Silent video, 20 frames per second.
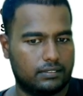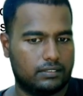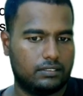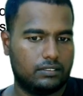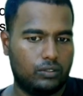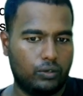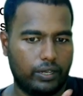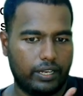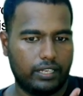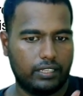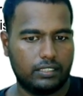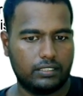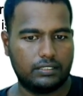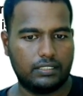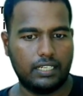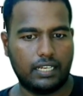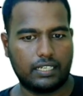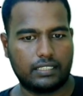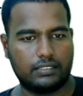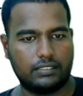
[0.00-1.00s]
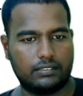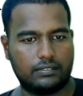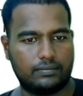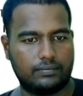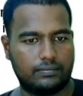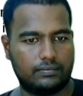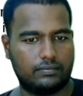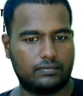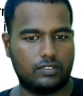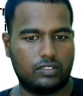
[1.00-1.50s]
going in this direction.
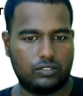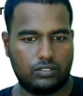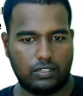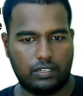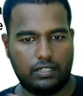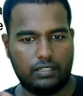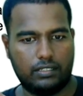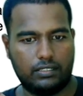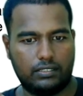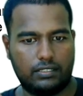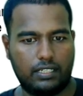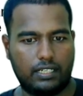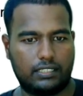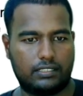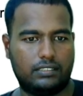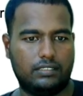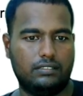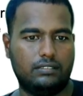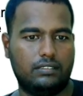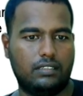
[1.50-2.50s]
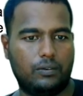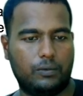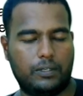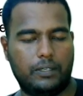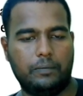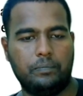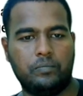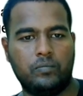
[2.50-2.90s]
Sorry, in this direction. Okay.